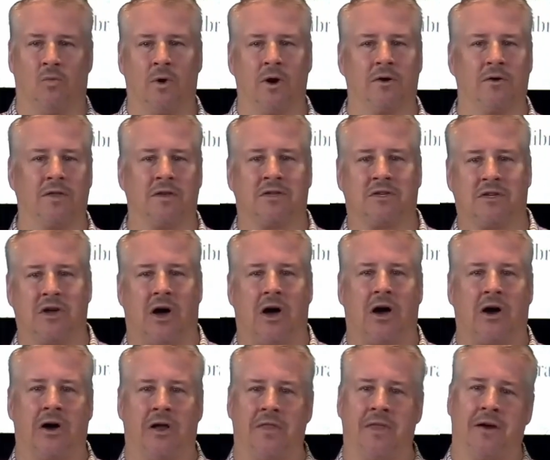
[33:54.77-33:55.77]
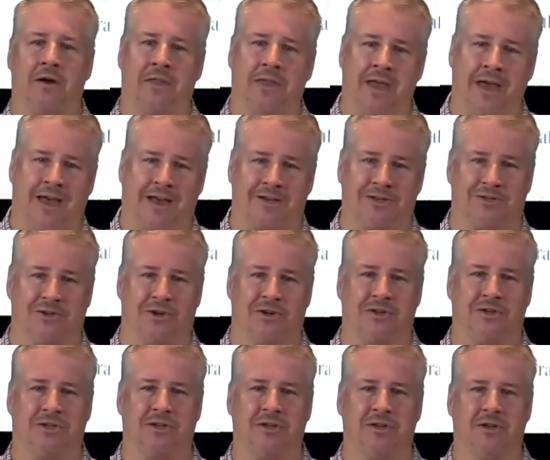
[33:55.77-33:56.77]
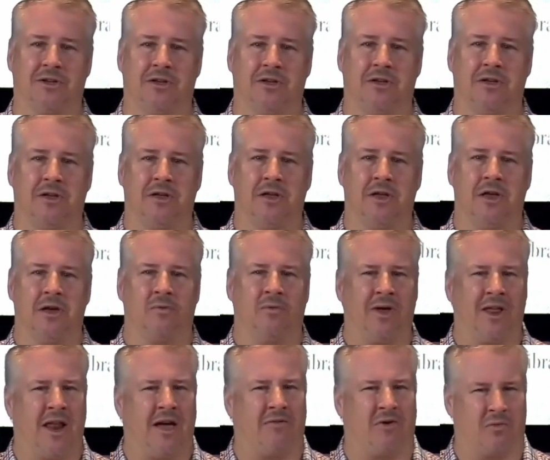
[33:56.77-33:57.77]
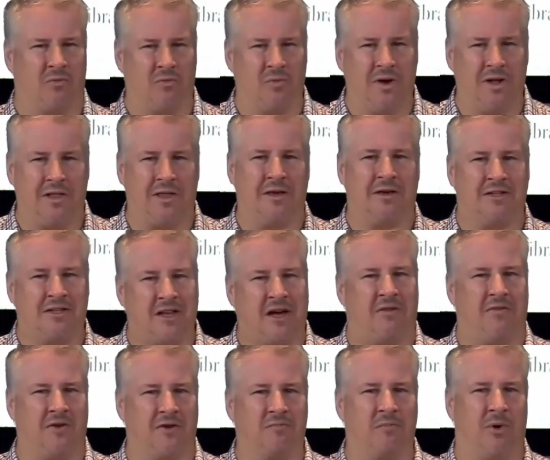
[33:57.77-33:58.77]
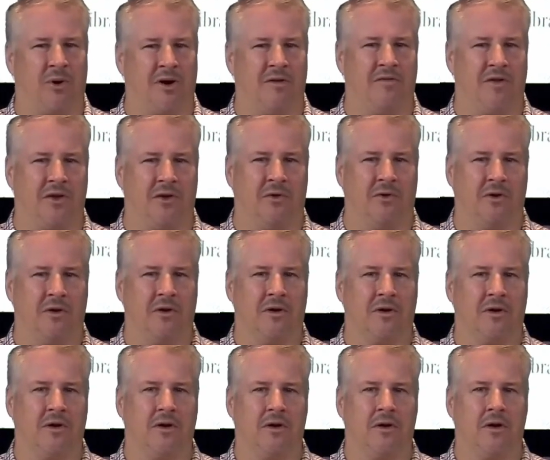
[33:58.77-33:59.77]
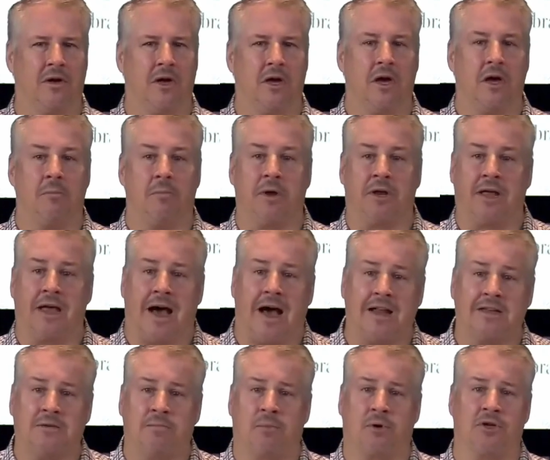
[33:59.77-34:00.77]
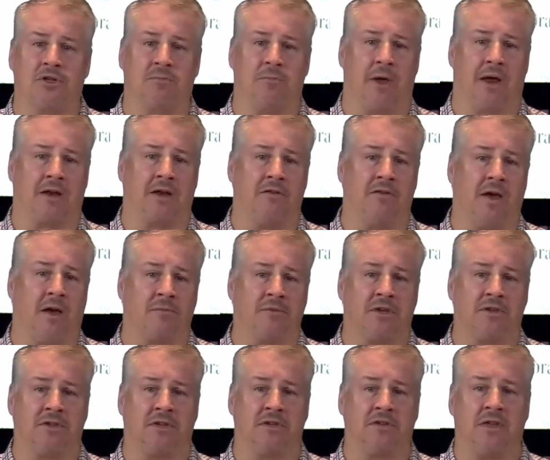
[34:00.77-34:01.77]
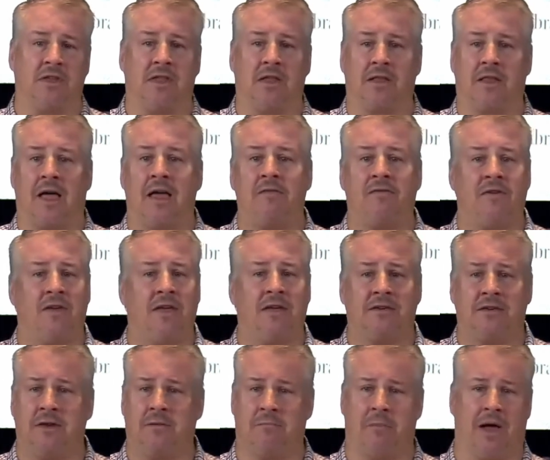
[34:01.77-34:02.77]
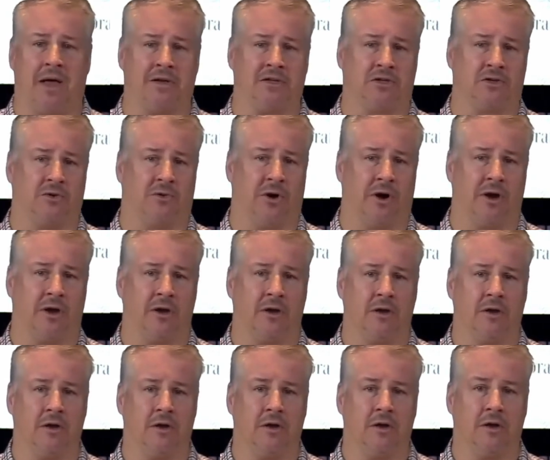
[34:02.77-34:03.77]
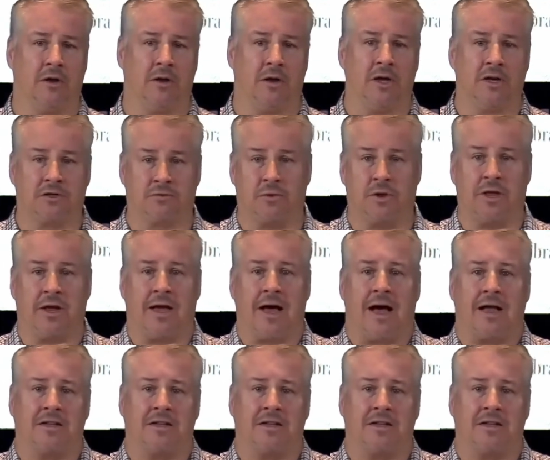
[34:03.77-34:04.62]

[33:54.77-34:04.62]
We're the star and they're the extras. We can have a really selfish point of view. But God's perspective helps us to see that life isn't my story. It's really